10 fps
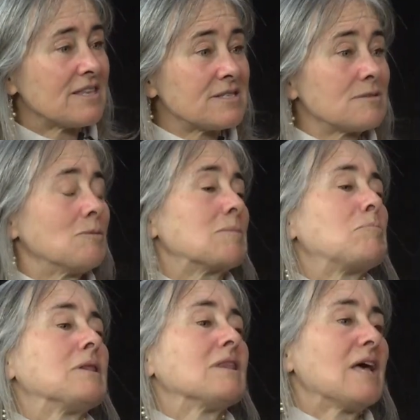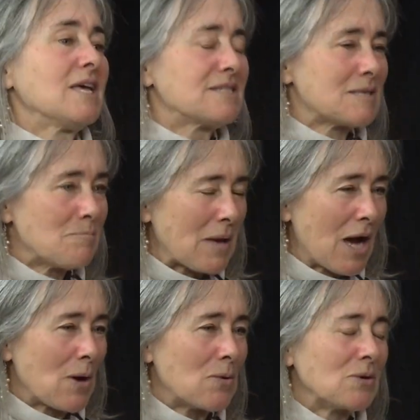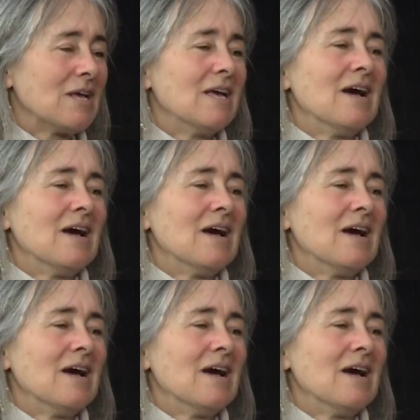This is what play is about.